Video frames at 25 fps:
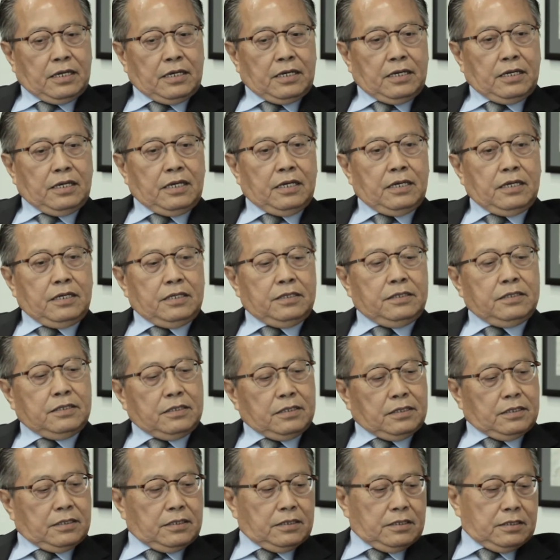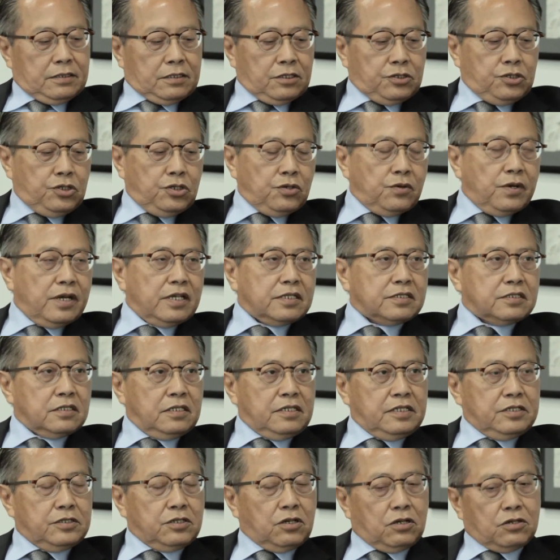In the US
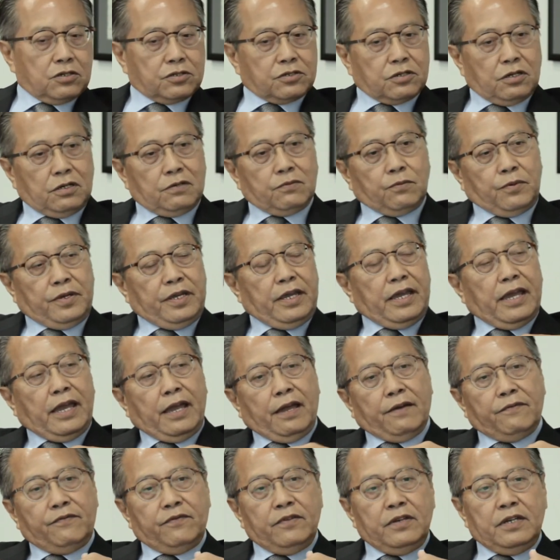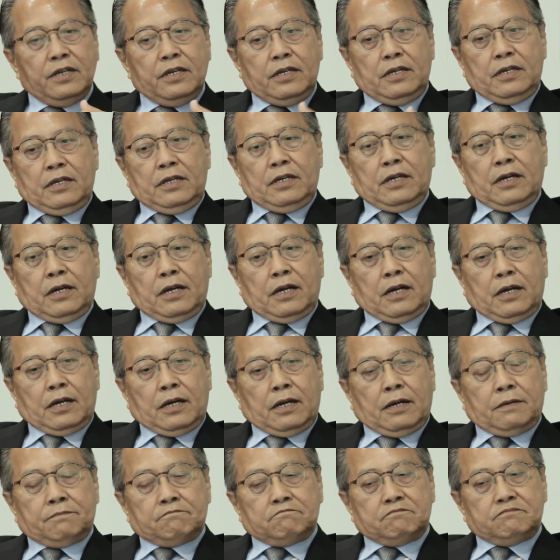and in Hong Kong, we have
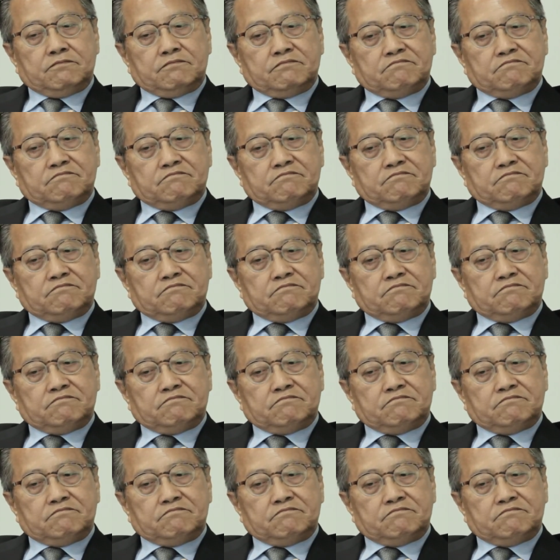a